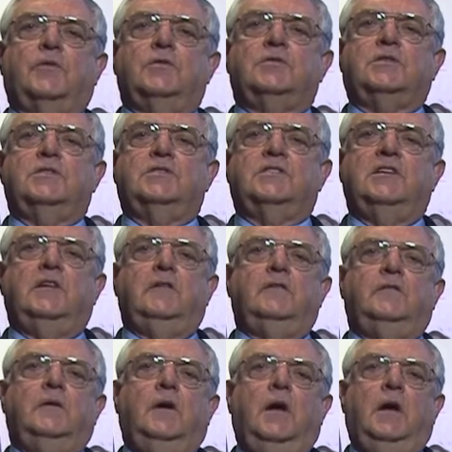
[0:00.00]
was first
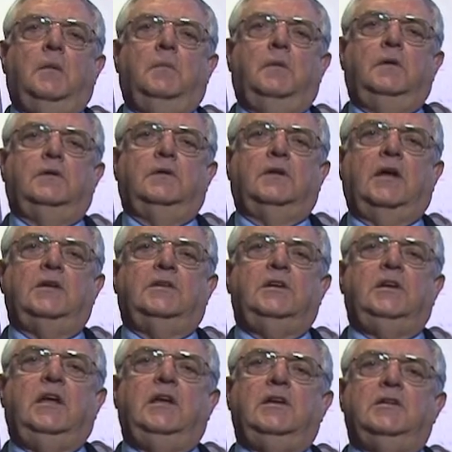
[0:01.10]
conceived in the
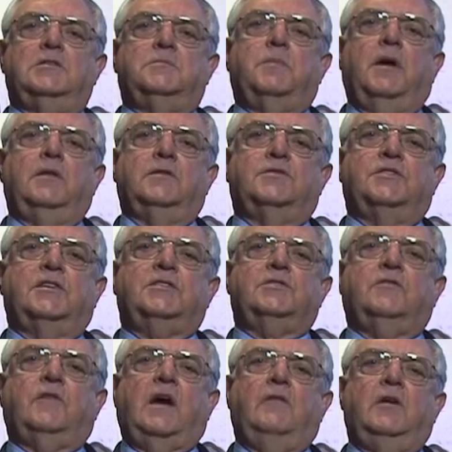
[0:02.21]
1980s by the 6
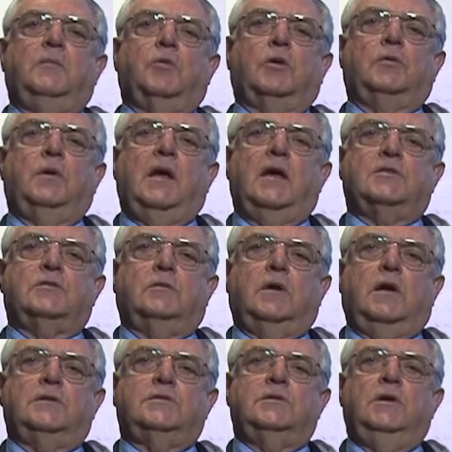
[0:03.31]
surviving Mercury
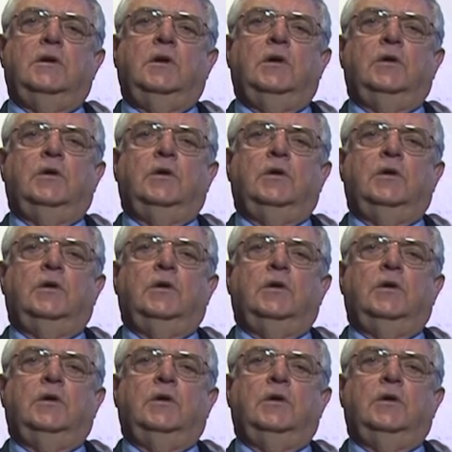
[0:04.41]
astronauts